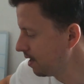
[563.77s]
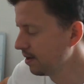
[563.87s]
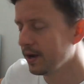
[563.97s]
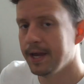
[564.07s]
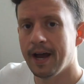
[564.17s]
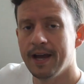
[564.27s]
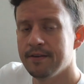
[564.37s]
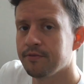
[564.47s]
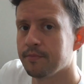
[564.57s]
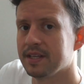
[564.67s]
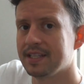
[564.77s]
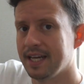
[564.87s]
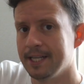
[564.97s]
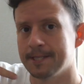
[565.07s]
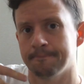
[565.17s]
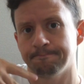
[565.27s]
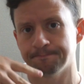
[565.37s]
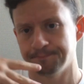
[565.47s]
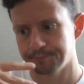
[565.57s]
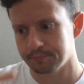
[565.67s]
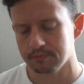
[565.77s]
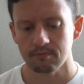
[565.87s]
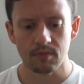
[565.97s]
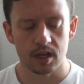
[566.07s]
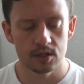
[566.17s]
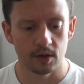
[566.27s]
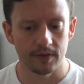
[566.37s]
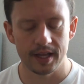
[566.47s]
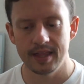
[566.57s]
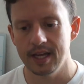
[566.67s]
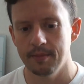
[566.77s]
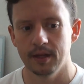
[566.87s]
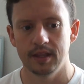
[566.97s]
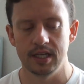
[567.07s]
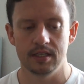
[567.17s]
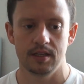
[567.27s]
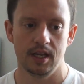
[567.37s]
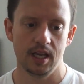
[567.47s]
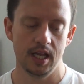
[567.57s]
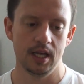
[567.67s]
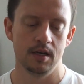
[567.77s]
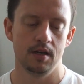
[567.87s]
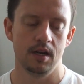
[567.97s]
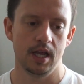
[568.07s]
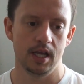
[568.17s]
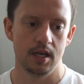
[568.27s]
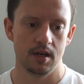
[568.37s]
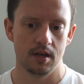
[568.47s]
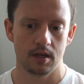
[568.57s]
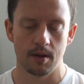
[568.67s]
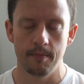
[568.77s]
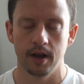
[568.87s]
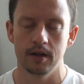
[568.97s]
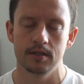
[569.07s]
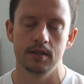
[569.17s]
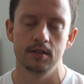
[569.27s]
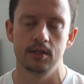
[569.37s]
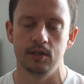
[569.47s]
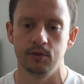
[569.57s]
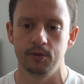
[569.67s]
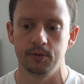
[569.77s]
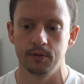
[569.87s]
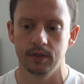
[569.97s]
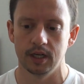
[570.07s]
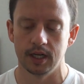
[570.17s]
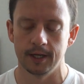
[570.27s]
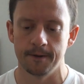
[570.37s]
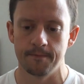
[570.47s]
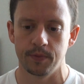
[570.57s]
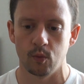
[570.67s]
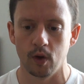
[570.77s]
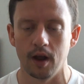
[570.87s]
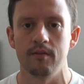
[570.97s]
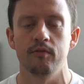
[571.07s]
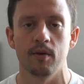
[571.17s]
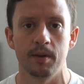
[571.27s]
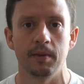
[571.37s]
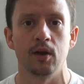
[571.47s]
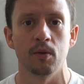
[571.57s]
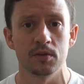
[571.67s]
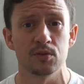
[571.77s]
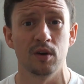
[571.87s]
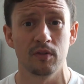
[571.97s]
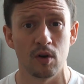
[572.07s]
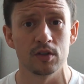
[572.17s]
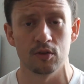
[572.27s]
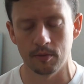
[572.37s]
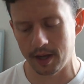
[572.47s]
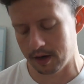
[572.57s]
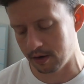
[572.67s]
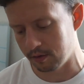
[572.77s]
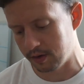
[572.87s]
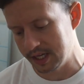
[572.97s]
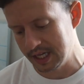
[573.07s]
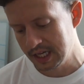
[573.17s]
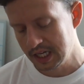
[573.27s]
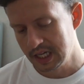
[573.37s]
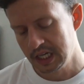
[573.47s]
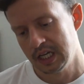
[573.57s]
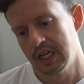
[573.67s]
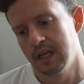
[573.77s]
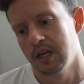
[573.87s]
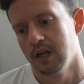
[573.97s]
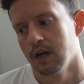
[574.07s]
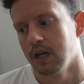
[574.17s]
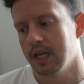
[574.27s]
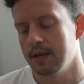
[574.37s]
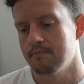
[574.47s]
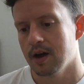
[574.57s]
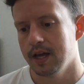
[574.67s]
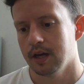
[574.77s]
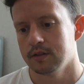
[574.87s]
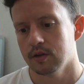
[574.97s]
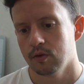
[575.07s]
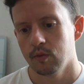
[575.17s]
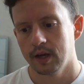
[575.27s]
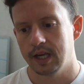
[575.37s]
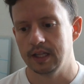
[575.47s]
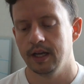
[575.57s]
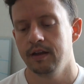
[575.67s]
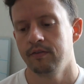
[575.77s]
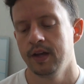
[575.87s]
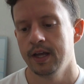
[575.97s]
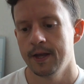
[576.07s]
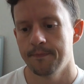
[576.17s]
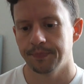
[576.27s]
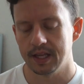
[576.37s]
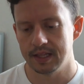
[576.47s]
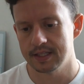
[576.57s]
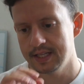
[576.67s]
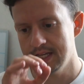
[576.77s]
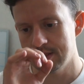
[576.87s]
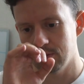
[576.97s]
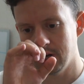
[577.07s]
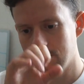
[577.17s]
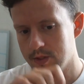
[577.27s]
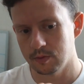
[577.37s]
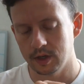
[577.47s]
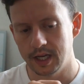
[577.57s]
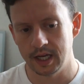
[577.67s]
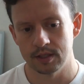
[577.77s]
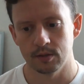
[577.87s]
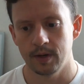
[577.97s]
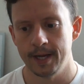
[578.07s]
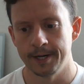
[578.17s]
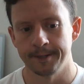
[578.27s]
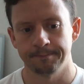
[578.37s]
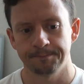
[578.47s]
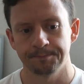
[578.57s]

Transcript: Now again, I am from the States, so if I think about this in comparison to where I'm from in my own sort of cultural background, right? In my adult working life in the States, when I was working as a writer,